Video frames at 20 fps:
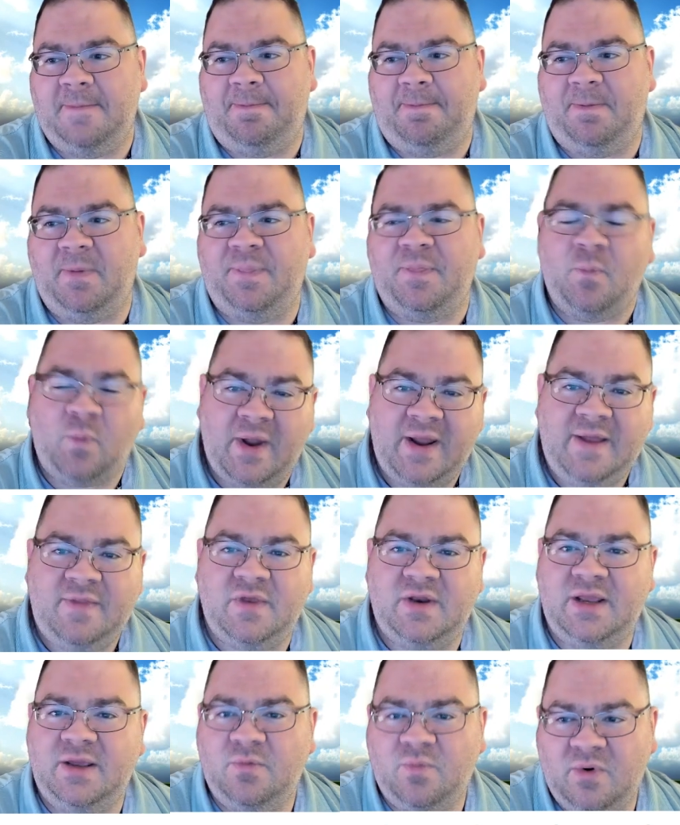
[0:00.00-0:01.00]
But the way
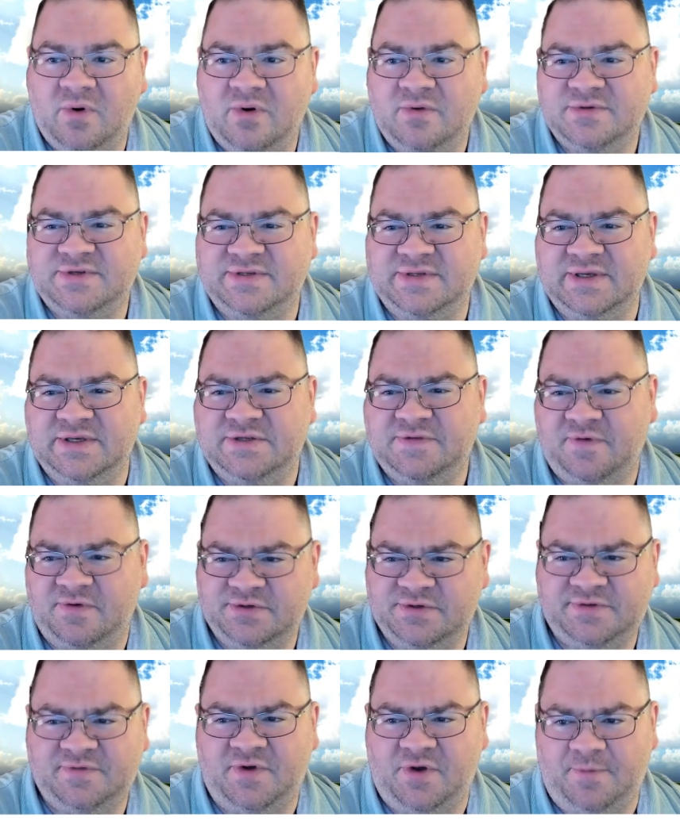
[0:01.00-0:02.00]
that he words this,
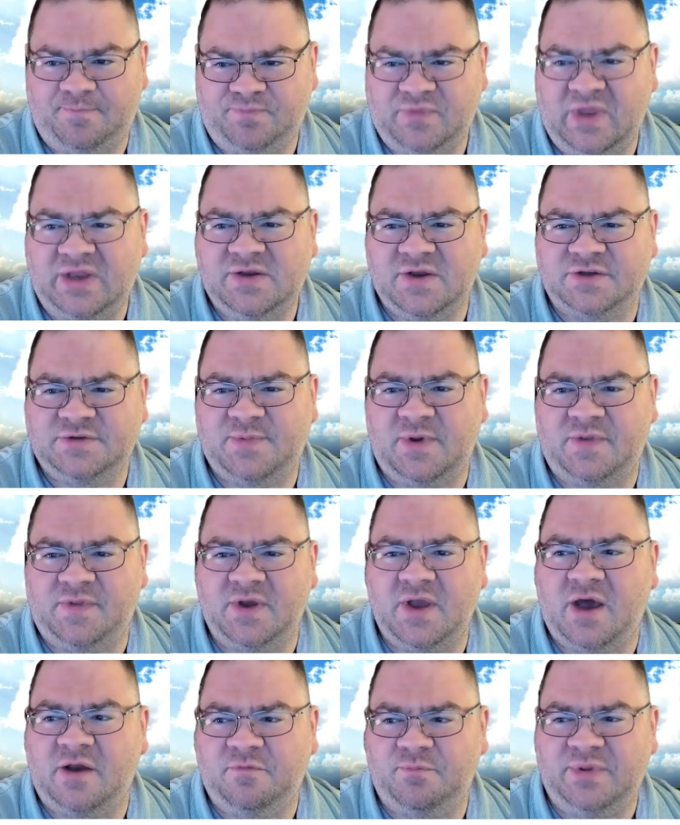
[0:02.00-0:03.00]
first of all, he talks about the
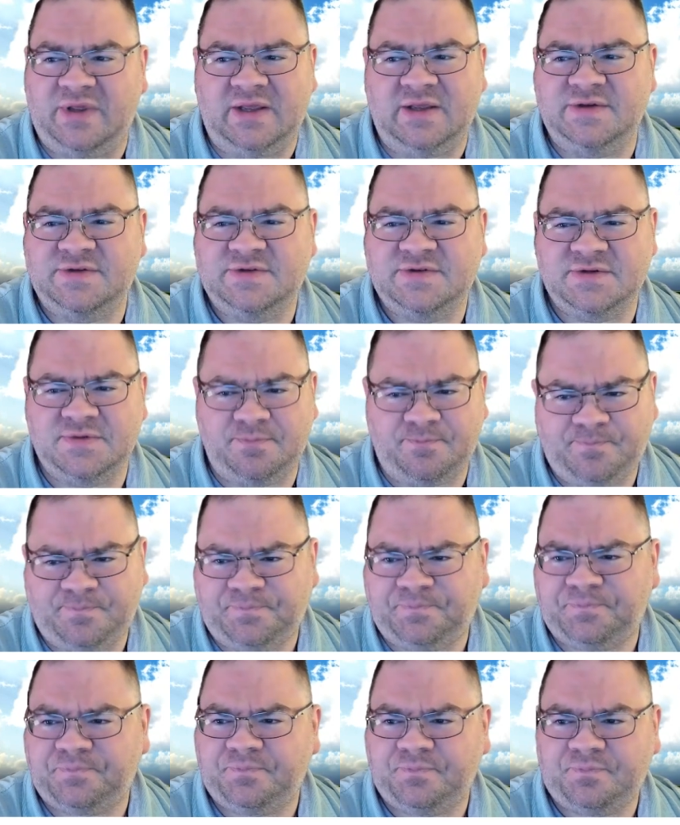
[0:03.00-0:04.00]
God of peace,
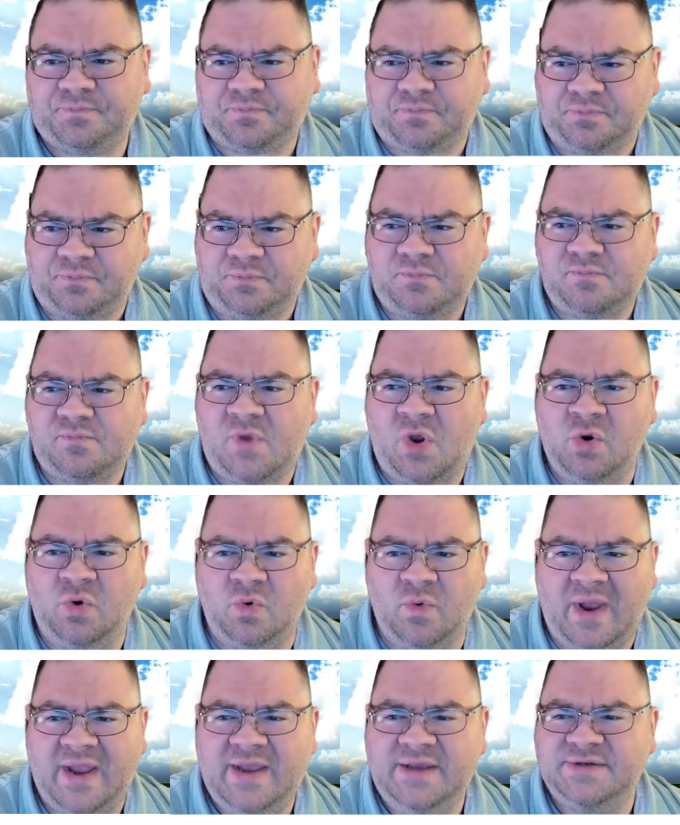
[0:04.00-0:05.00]
who
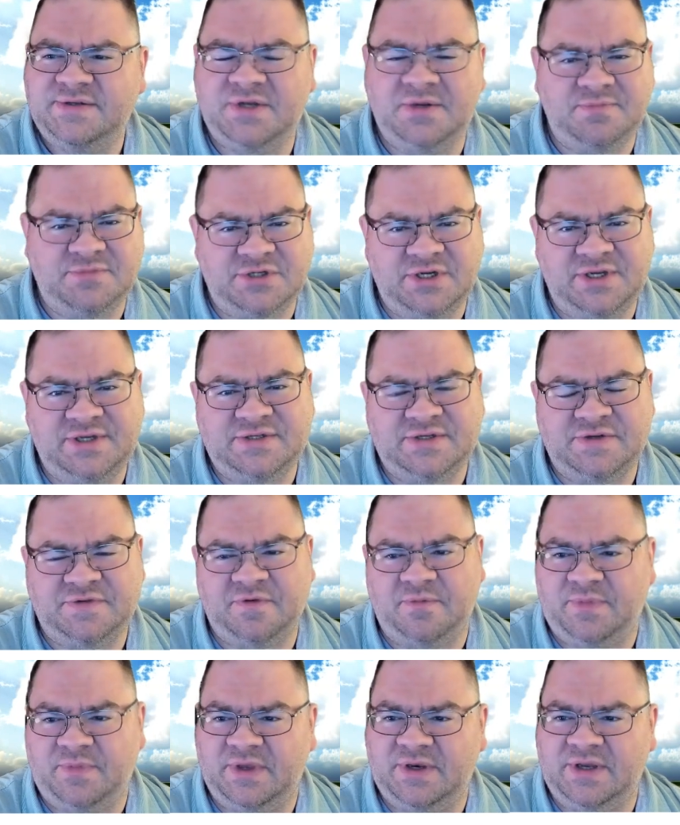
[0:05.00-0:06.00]
raised up Jesus
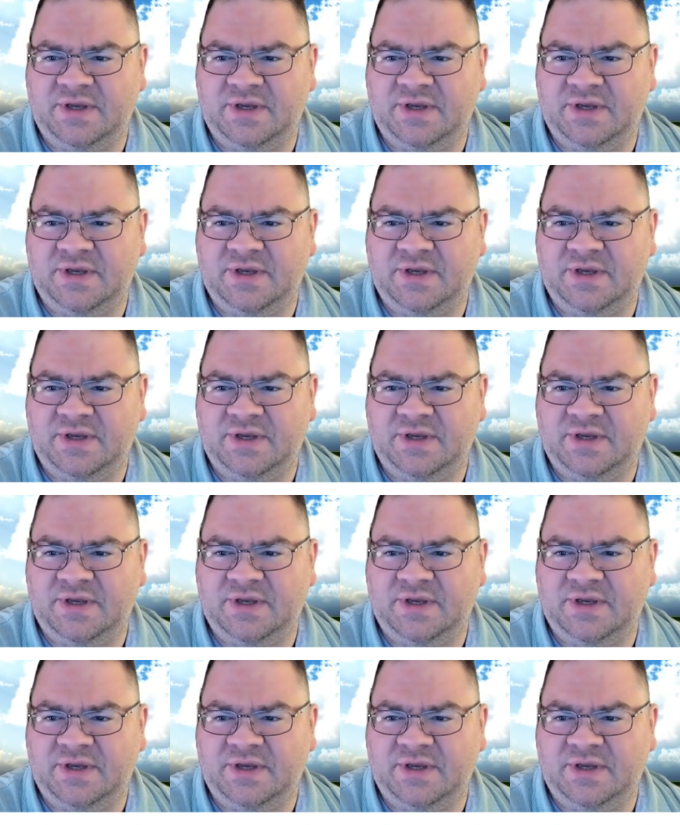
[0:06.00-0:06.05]
from the